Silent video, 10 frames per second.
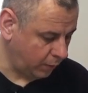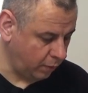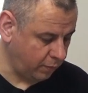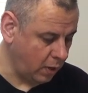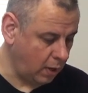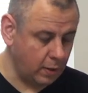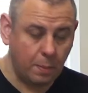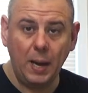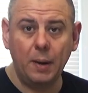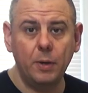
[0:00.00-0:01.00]
we've got
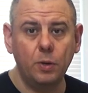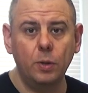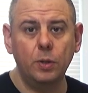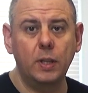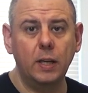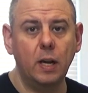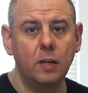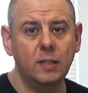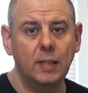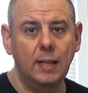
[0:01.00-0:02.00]
the power cord that
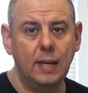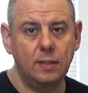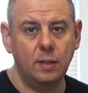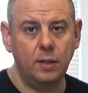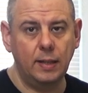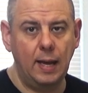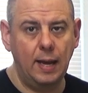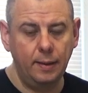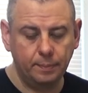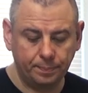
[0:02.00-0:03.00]
goes in that side there,